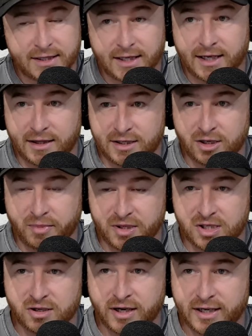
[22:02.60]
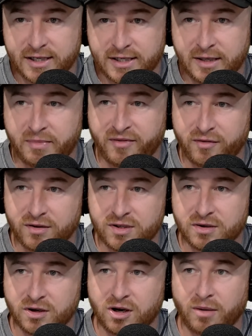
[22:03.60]
the top of the straight, as you said before, it
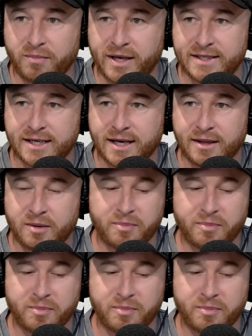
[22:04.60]
sort of copped that the